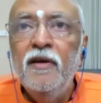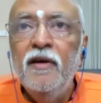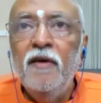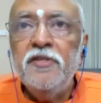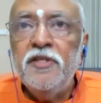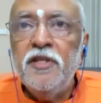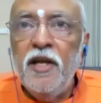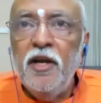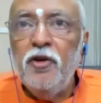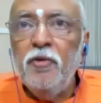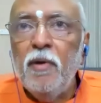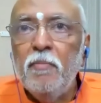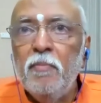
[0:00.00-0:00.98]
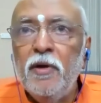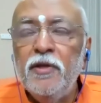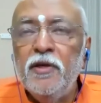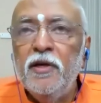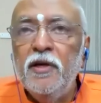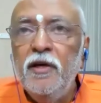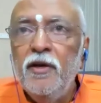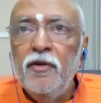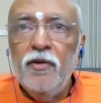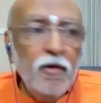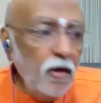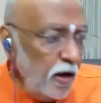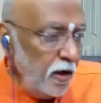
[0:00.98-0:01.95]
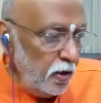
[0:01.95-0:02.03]
I was sharing to my mother, you're
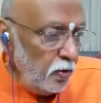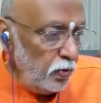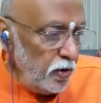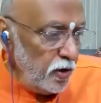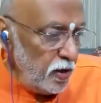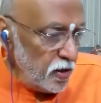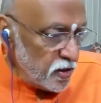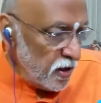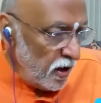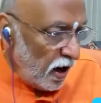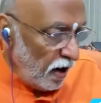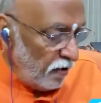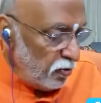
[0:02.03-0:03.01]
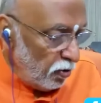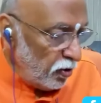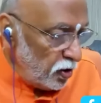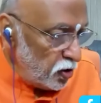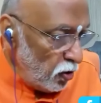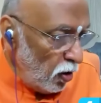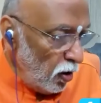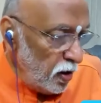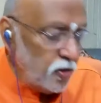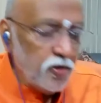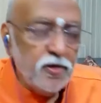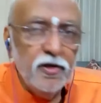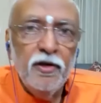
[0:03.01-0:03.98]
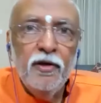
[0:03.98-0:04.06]
92 years. I have to
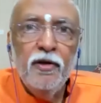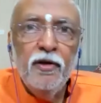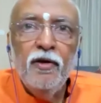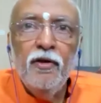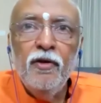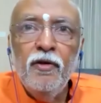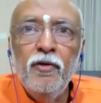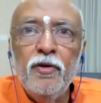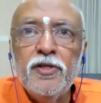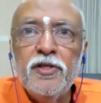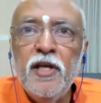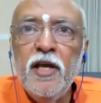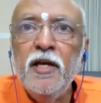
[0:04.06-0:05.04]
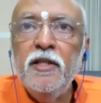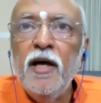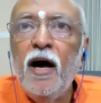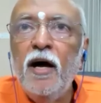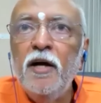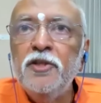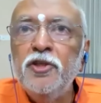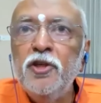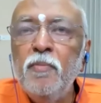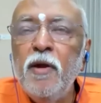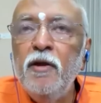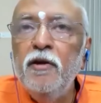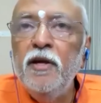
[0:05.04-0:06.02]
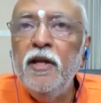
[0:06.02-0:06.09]
rejoice. You're staying in the ashram
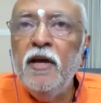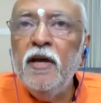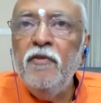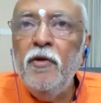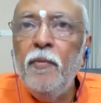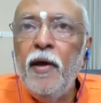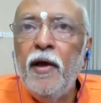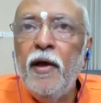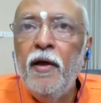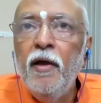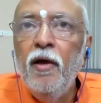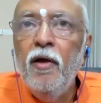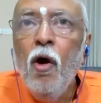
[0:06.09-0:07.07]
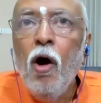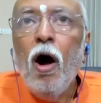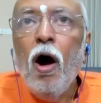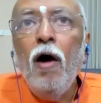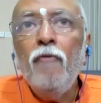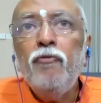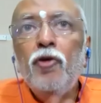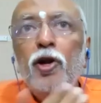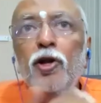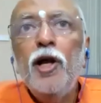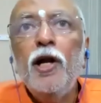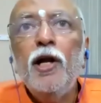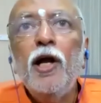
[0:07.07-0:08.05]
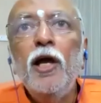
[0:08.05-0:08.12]
and learning every way. After
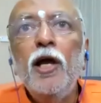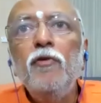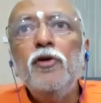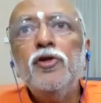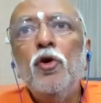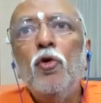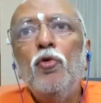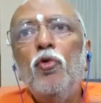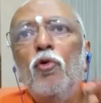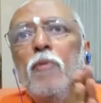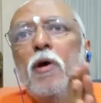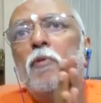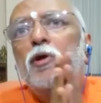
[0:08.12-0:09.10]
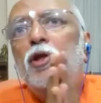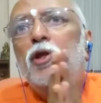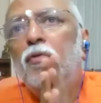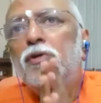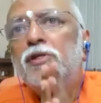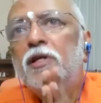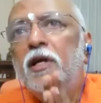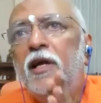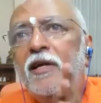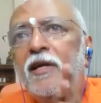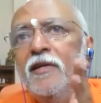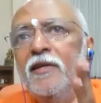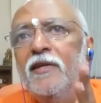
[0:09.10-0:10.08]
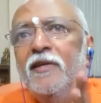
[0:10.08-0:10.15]
they die, we say, oh, my mother was great.